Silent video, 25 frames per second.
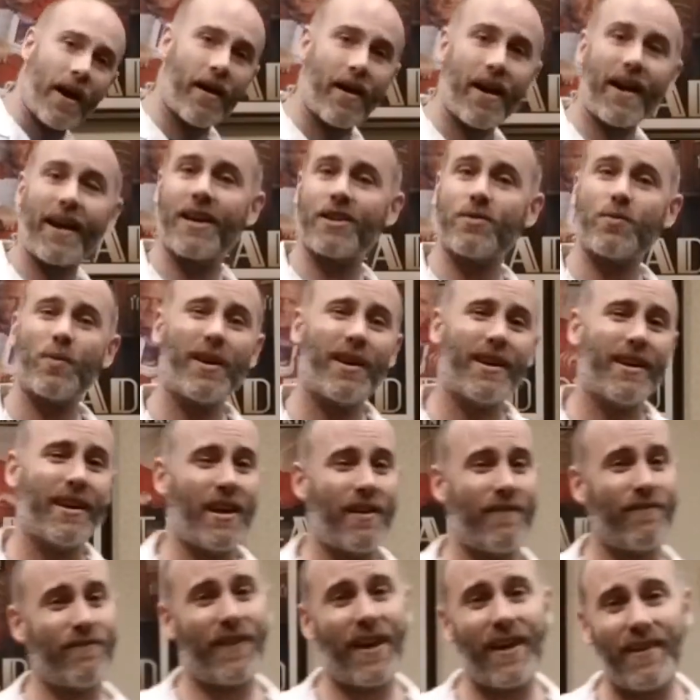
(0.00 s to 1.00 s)
I guess we didn't
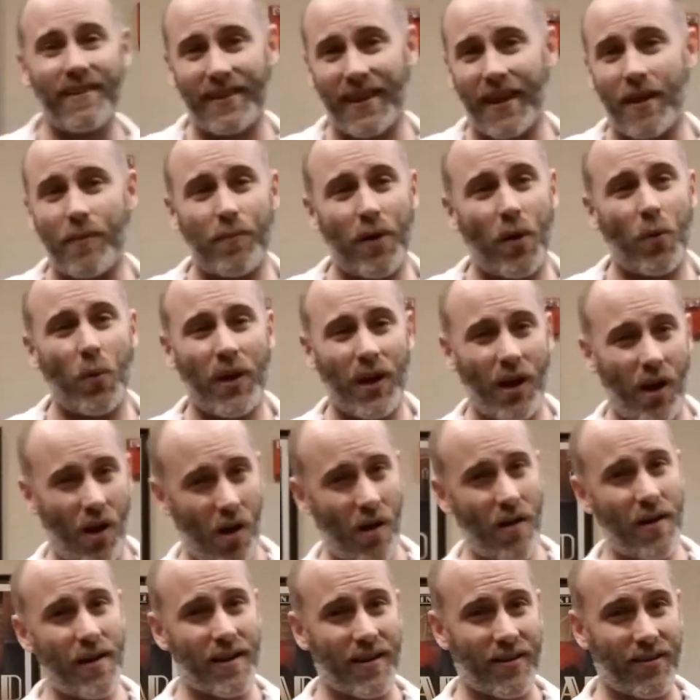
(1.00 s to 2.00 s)
invent it, but we
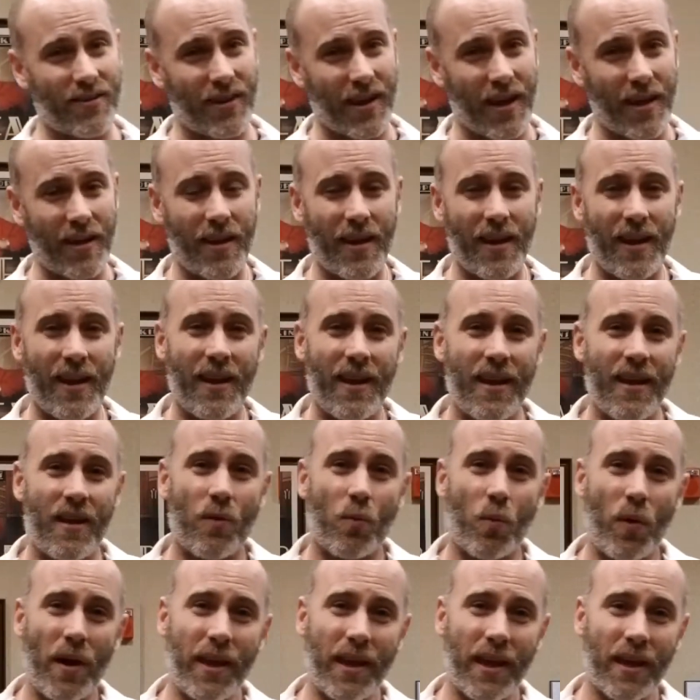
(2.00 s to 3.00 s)
harnessed it,
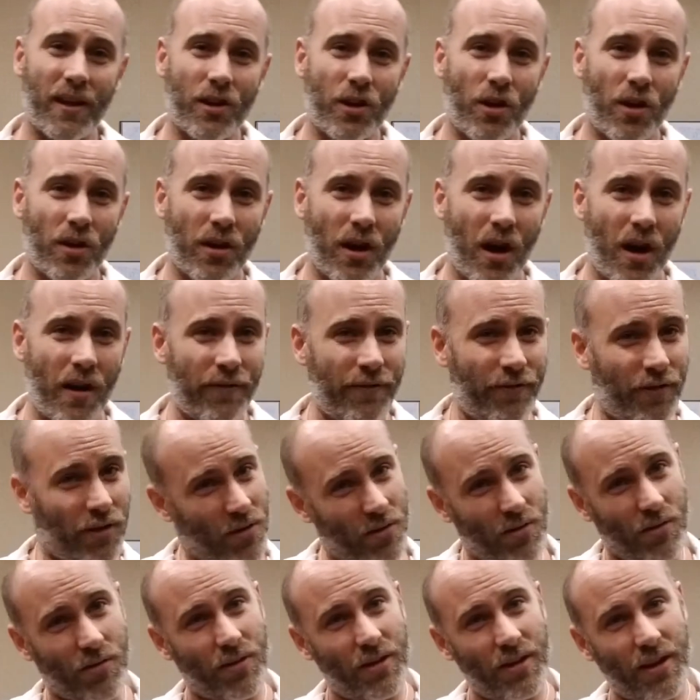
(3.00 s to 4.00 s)
we can cook our
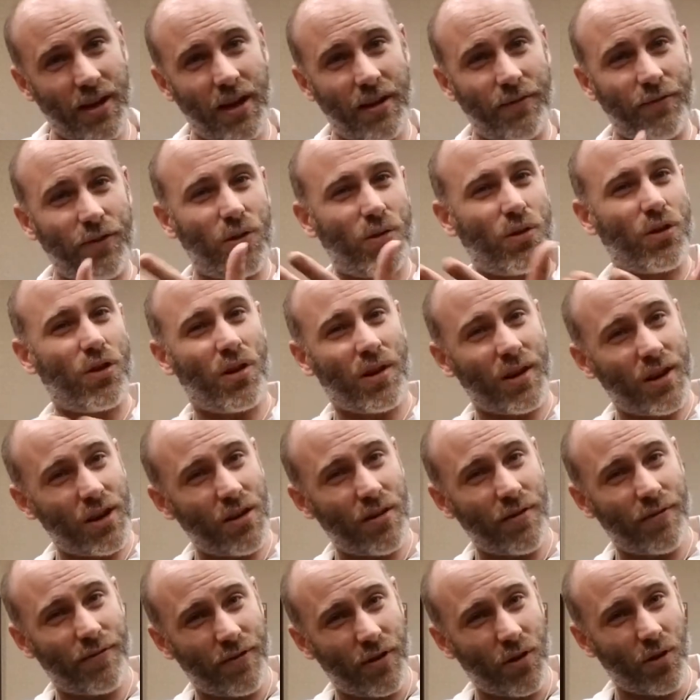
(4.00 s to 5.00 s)
food. And if you cook your
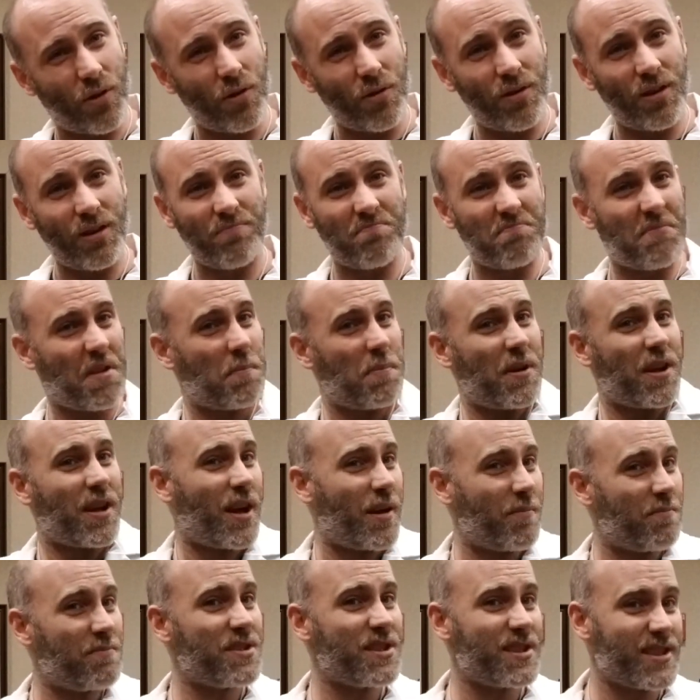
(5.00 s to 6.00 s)
food, it
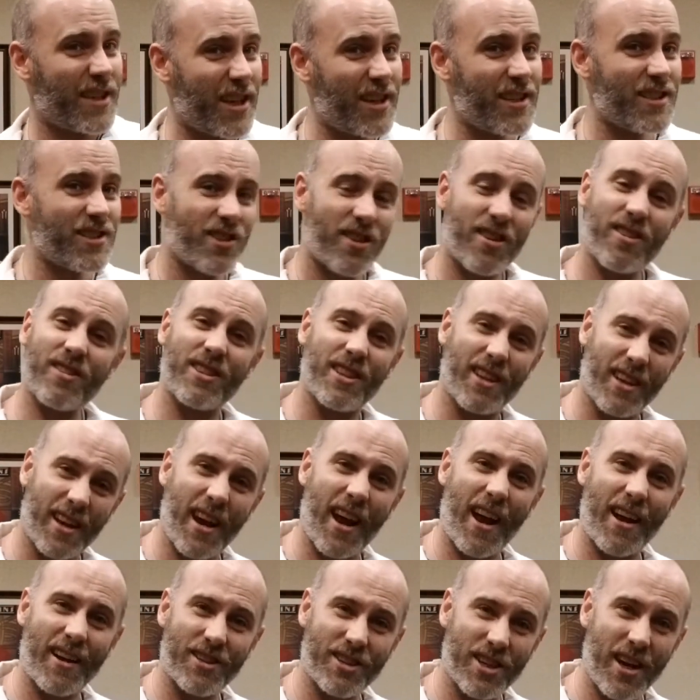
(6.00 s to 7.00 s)
becomes easier to
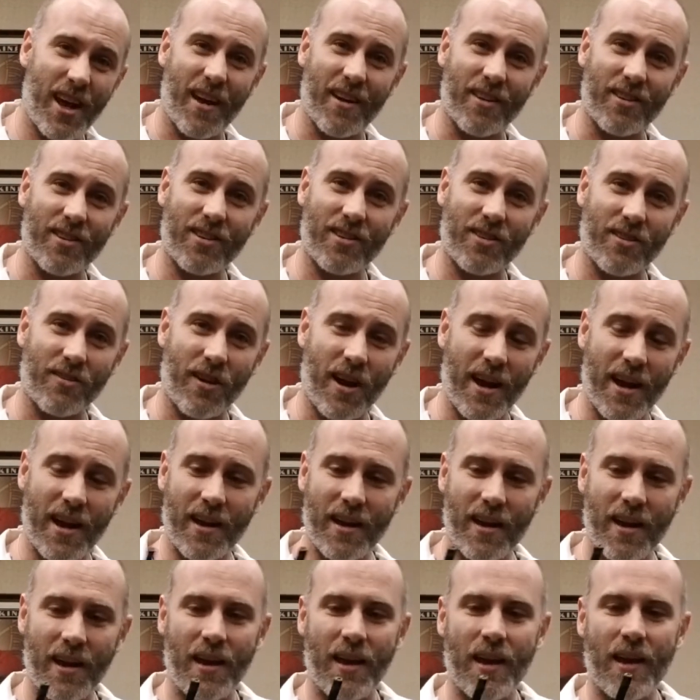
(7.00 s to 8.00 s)
digest, right?
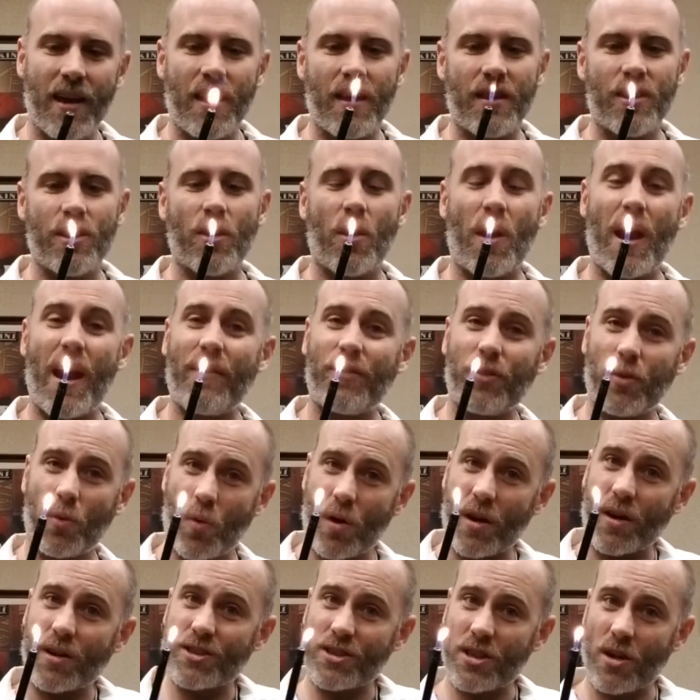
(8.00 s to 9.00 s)
You don't have to
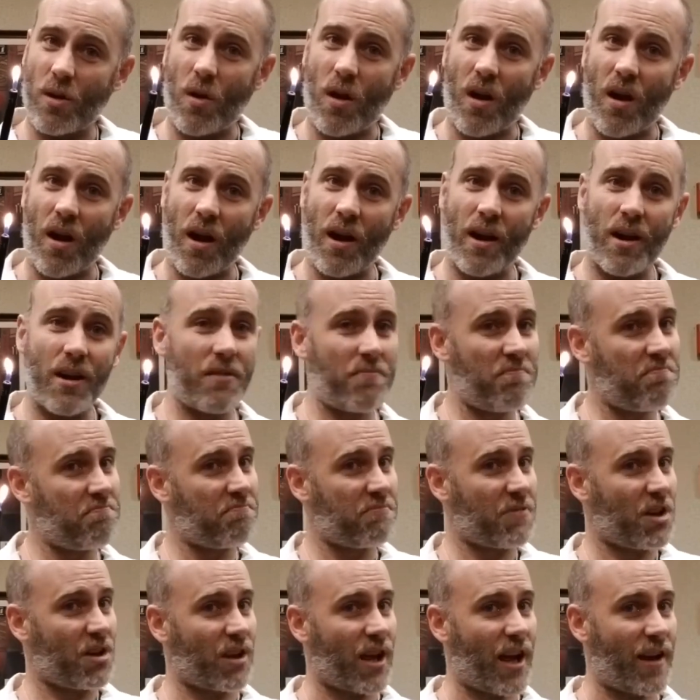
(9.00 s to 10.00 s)
work so hard.
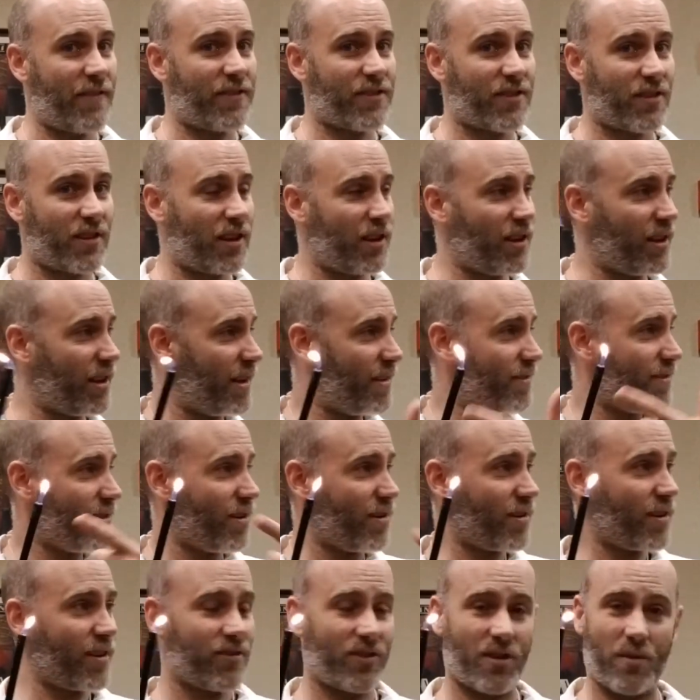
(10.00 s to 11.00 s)
Your life is a little easier
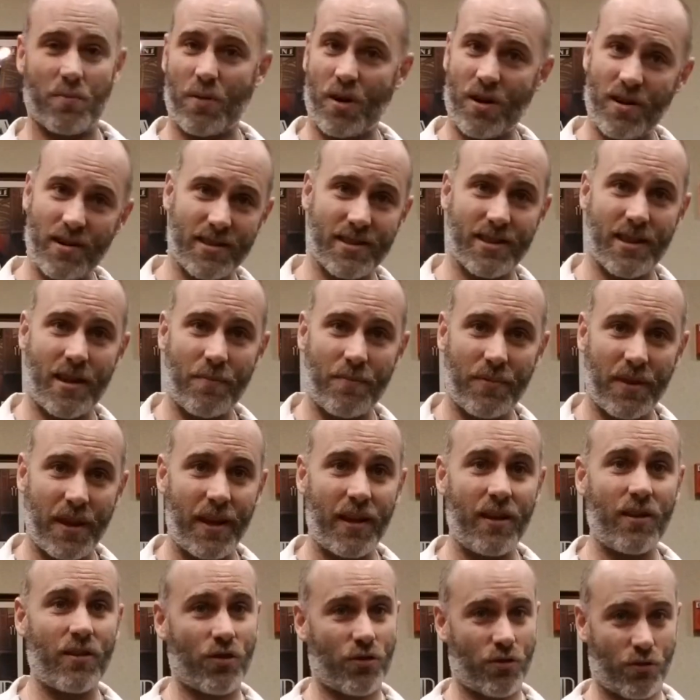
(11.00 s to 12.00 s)
because you burnt
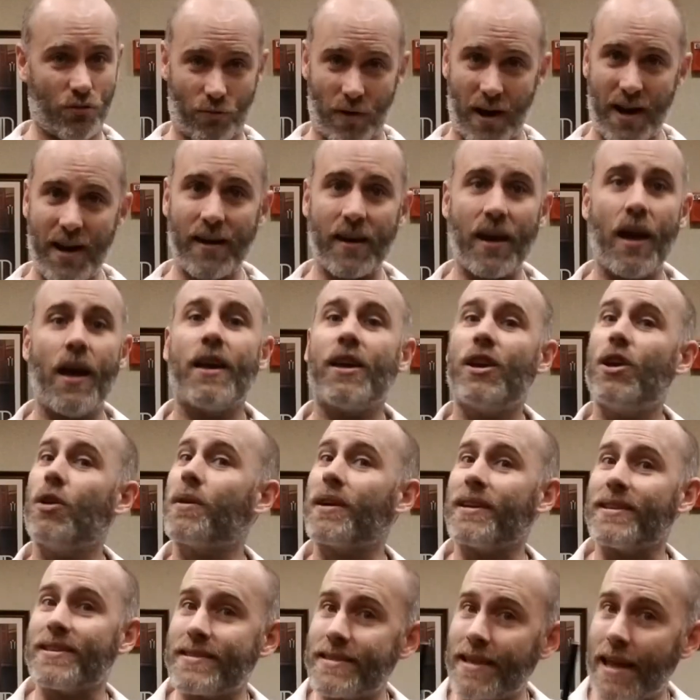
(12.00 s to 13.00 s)
something. Great. You
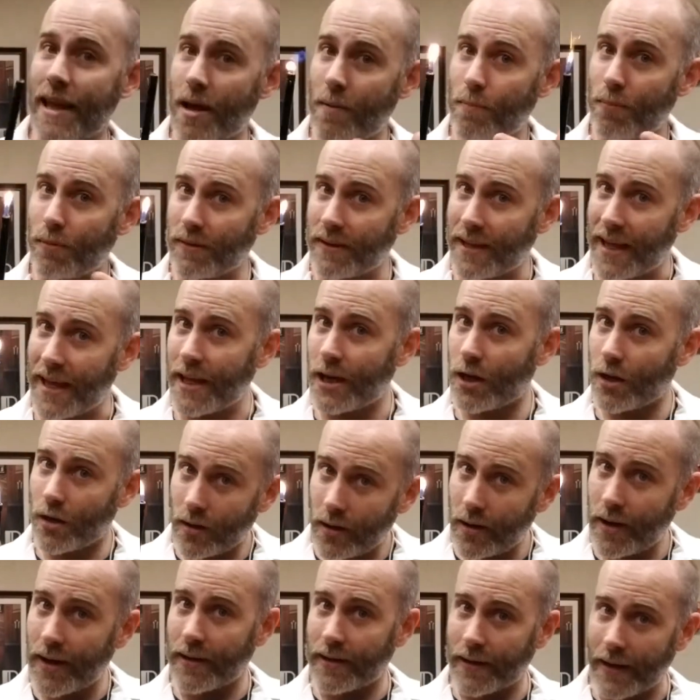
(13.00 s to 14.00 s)
can stay up later
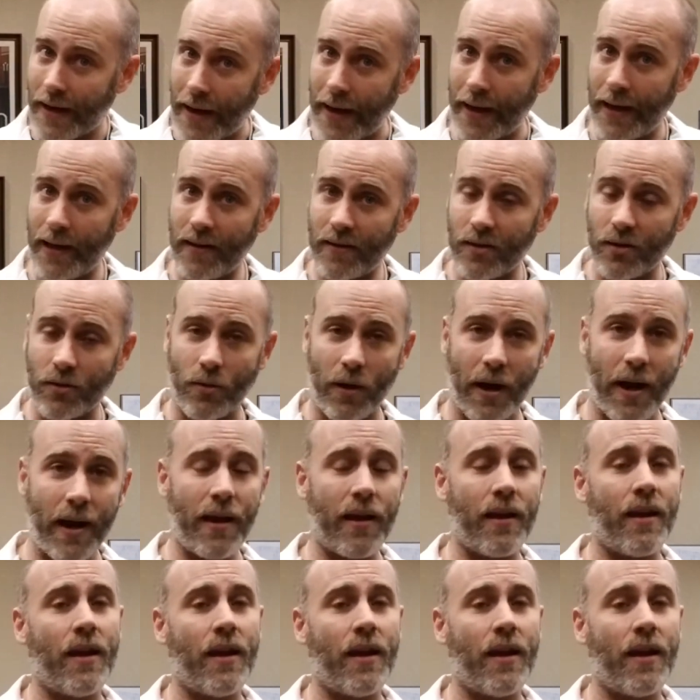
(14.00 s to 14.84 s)
at night, right?